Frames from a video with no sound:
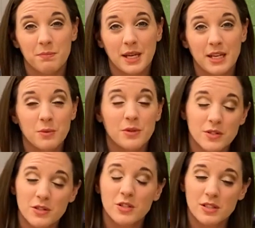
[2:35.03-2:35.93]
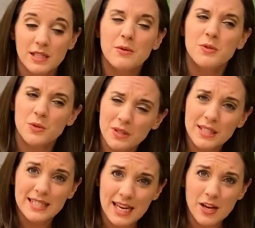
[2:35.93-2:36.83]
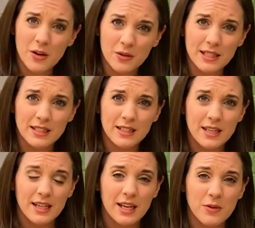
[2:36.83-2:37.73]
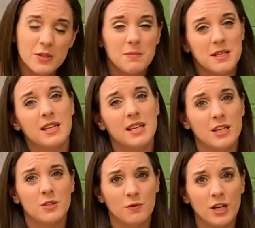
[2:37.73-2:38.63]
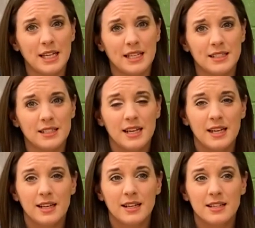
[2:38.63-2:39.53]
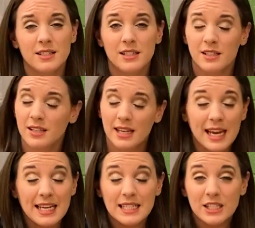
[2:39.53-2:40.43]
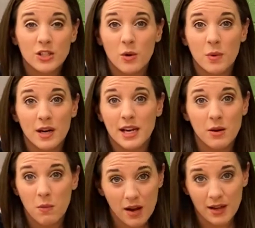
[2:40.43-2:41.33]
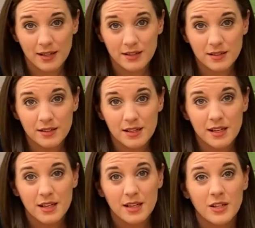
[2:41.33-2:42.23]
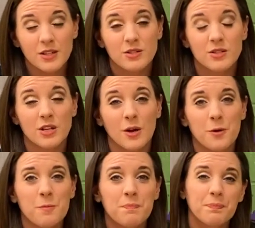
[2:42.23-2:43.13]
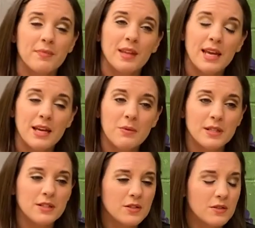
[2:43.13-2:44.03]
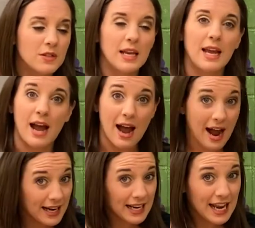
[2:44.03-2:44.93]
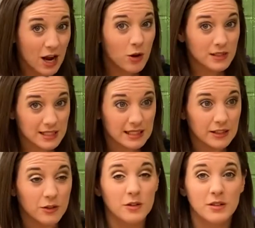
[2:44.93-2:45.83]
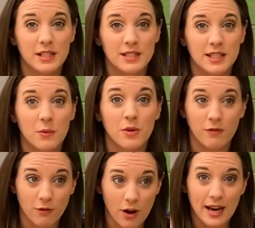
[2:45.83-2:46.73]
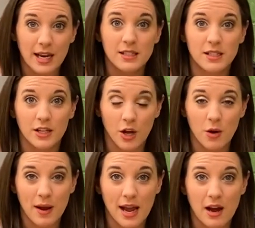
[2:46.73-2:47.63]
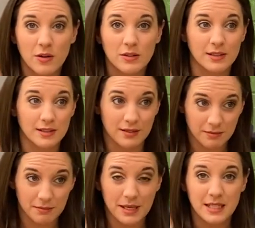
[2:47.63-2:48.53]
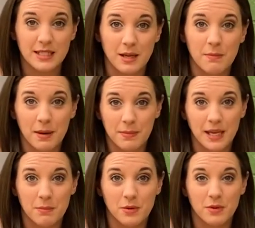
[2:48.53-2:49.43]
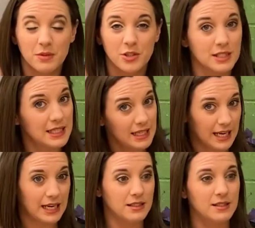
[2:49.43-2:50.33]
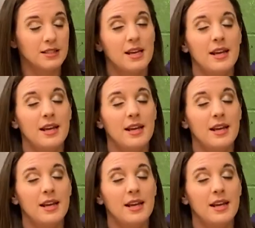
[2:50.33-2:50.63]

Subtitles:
Peter was really down, and he was missing his friend because he didn't know where he was. So he was hiding out still because they were afraid to go out and be seen by people just in case.